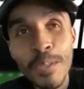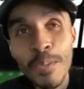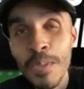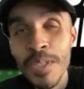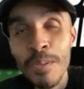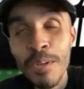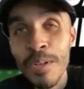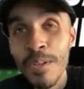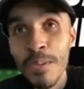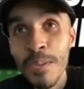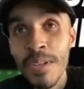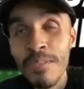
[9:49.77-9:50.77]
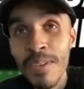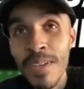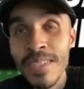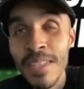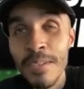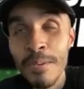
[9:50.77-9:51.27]
just wish I would have knew in
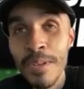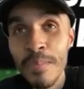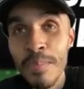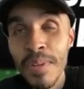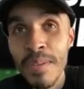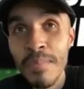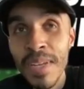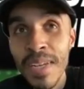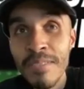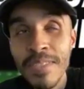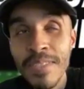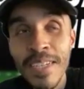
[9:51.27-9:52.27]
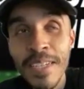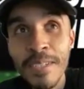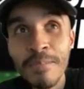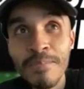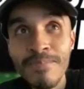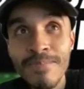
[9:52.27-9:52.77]
advance that we're going to play in MetLife
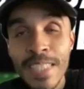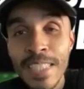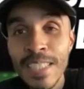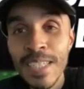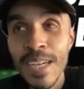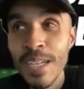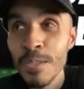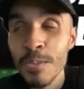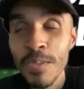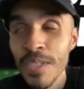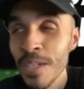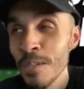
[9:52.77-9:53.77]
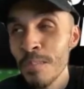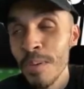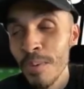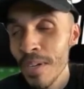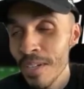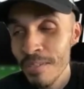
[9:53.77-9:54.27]
Stadium. I just wish I knew,
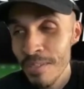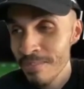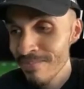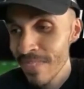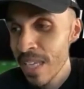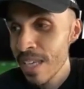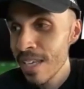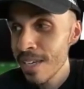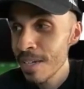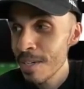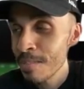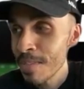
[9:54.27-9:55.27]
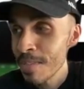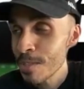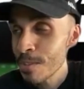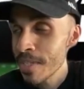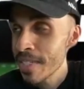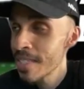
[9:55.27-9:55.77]
but whatever. It
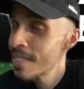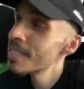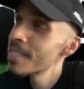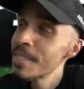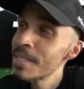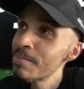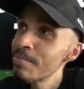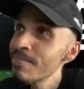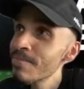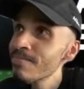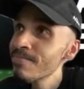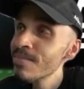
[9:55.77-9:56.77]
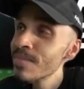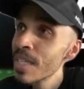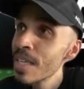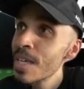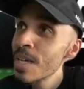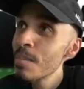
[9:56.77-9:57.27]
is what it is.
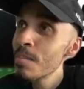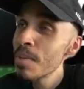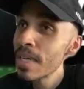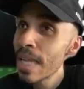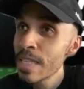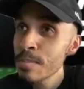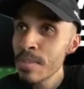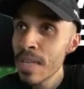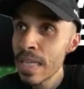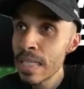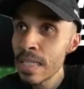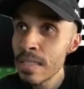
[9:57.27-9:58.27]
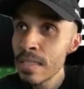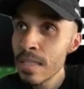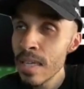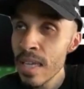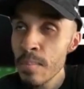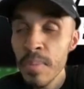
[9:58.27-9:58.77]
But last but not
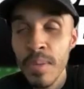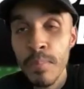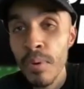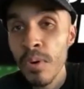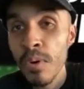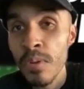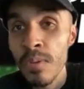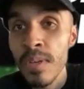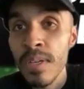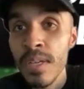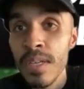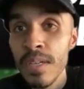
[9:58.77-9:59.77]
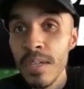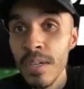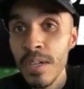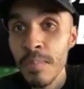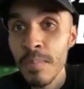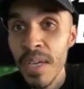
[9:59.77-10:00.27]
least, the AP poll.
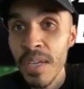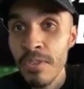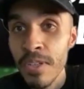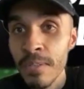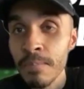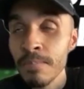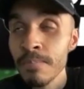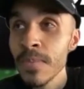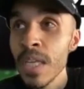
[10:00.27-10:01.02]
Avery,